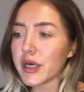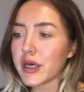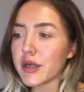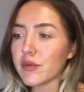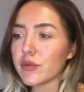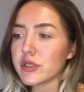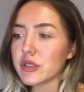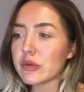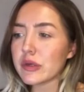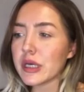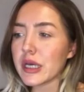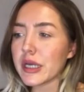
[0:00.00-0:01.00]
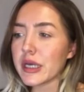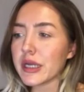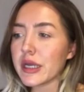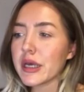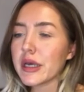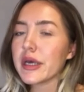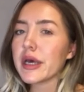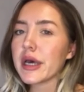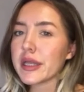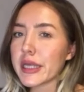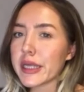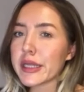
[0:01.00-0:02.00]
gun was created. Mm-hmm.
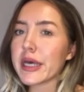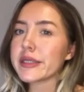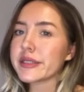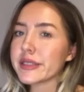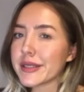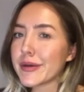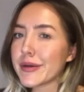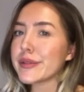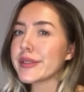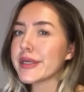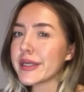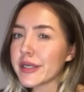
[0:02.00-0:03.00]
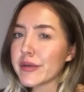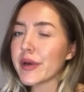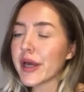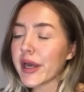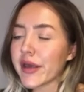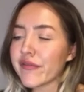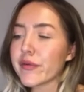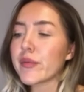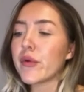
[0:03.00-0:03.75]
And then that's, you know, leading way for